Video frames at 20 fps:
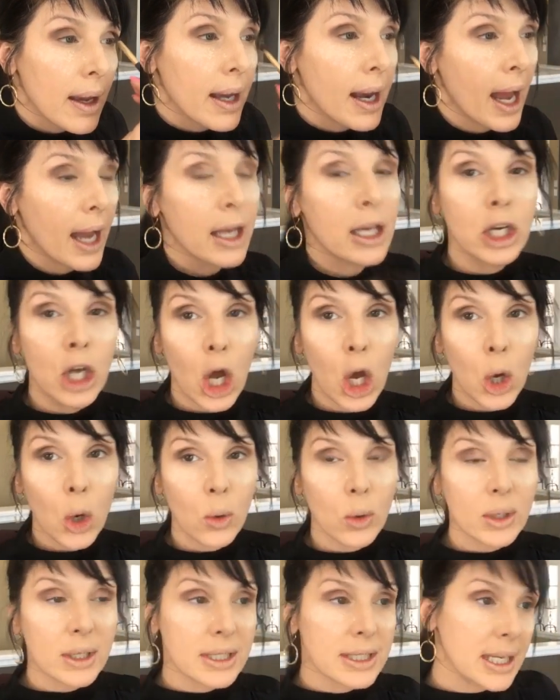And I
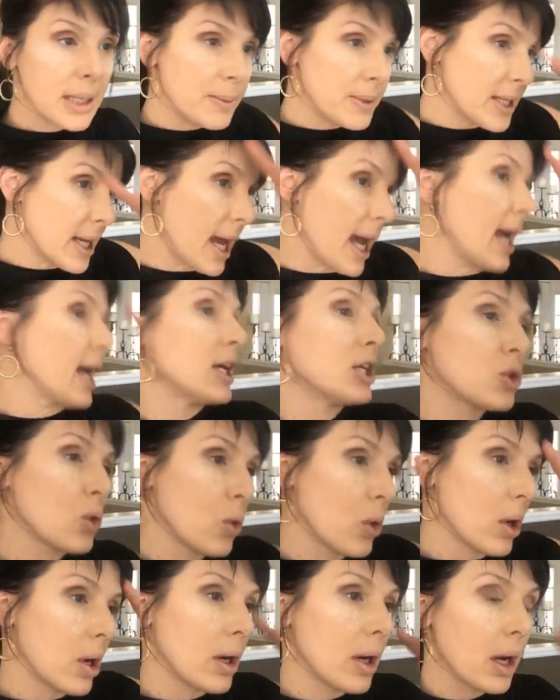know deep set eyes,
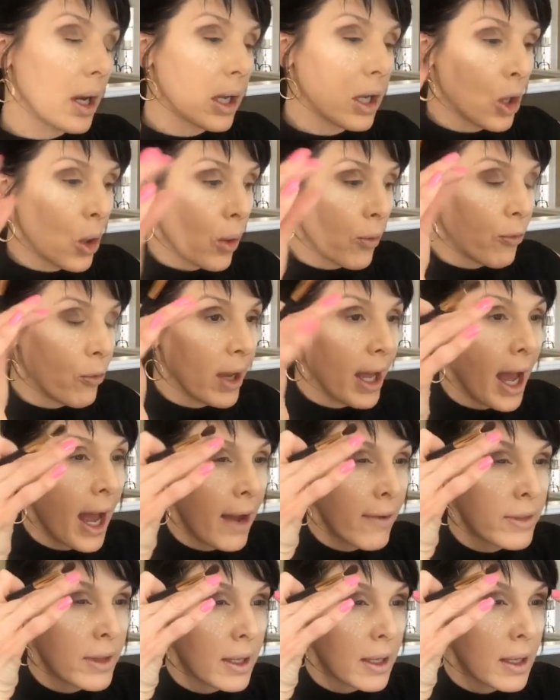or if we
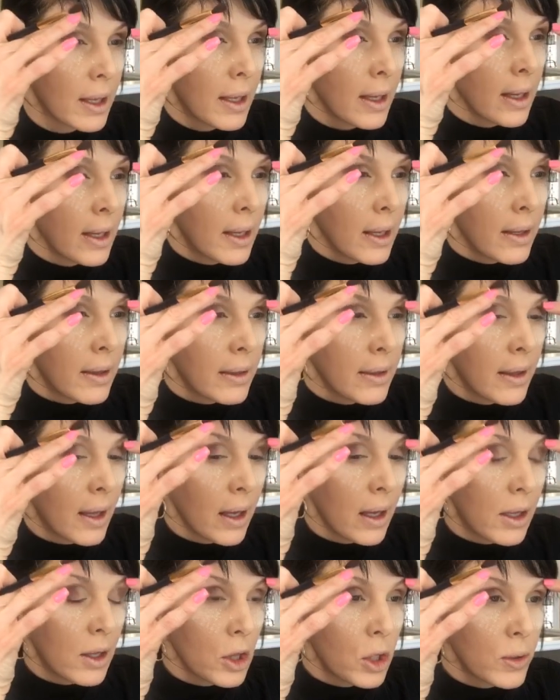have
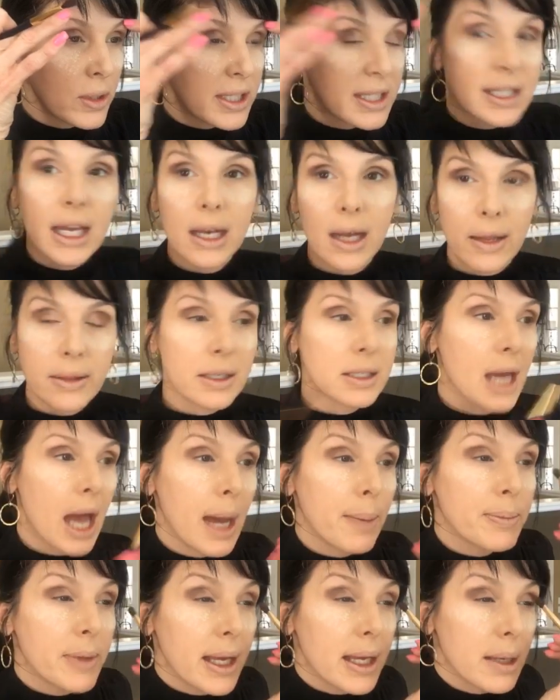the loose skin on the
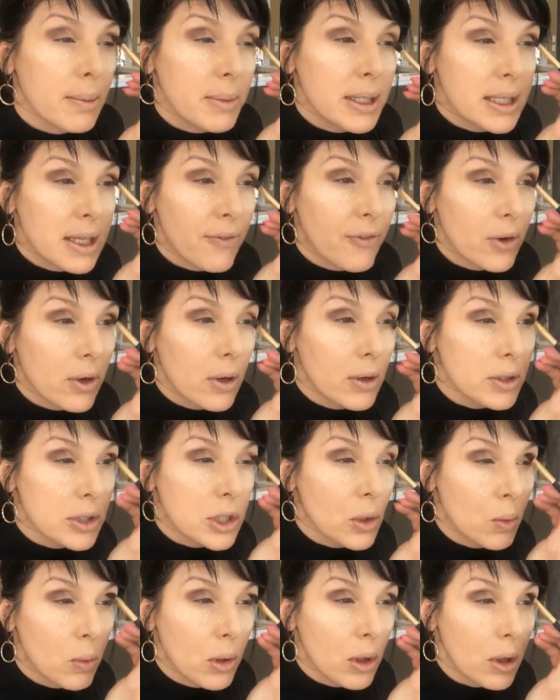top, they can be difficult
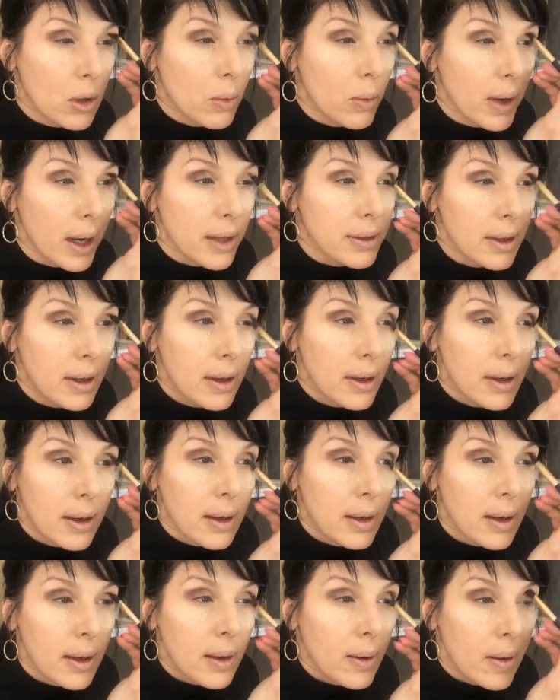to work with.
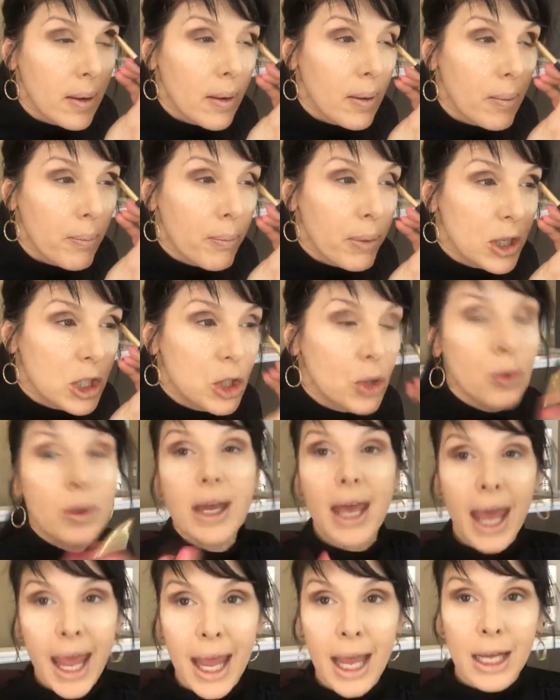But you
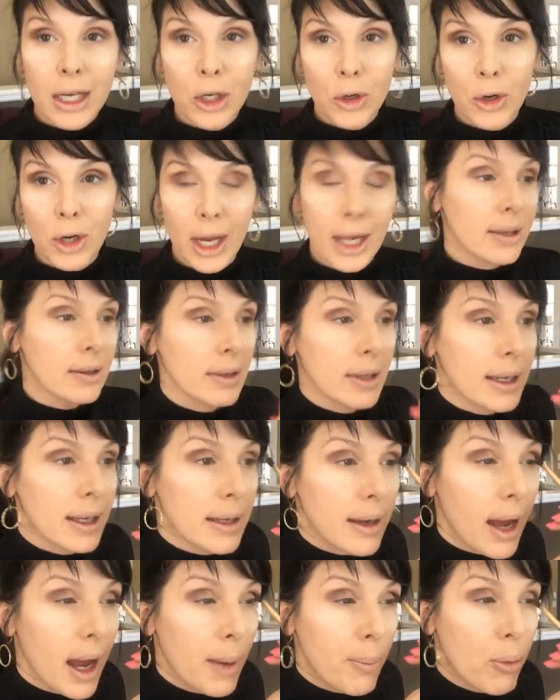can create a
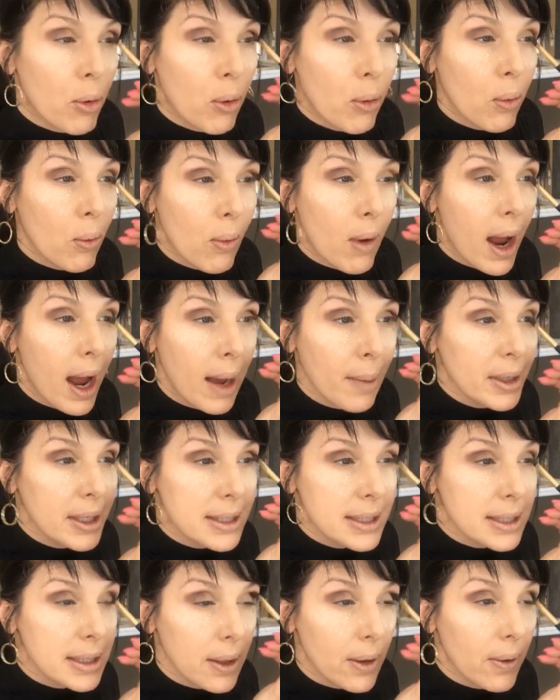lid, I
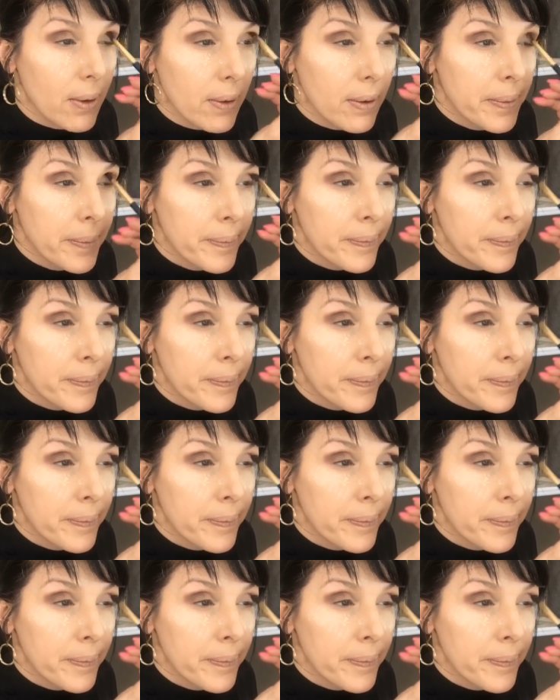promise you.